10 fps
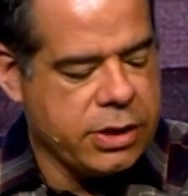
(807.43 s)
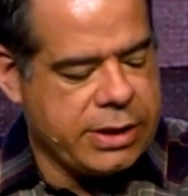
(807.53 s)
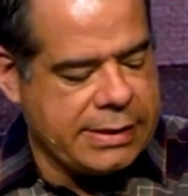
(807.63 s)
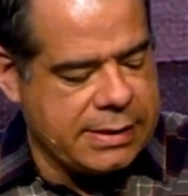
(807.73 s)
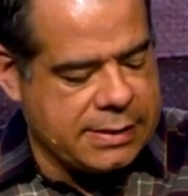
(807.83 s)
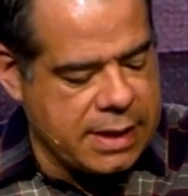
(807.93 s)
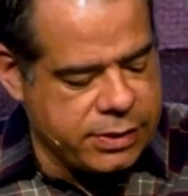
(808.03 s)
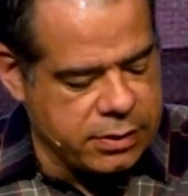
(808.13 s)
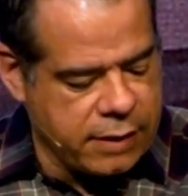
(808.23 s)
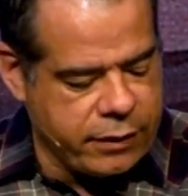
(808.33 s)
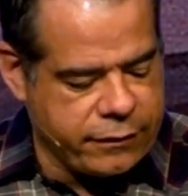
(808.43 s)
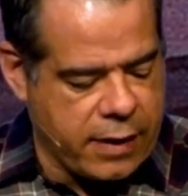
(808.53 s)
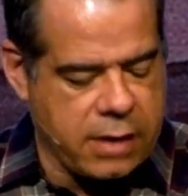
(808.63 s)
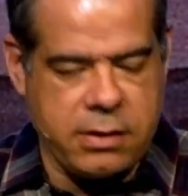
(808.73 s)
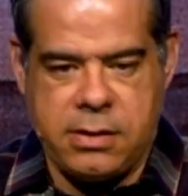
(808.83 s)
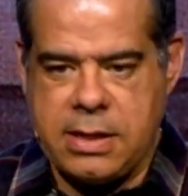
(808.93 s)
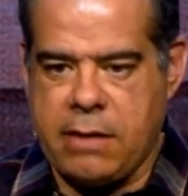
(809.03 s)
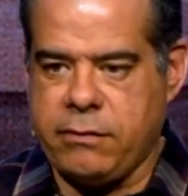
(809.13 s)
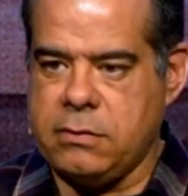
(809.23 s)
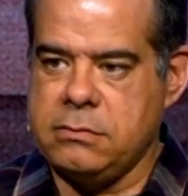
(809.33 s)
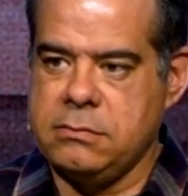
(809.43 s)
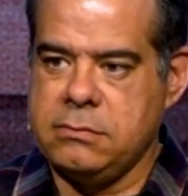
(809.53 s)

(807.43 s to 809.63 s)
Jesus says, You're of your father, the devil.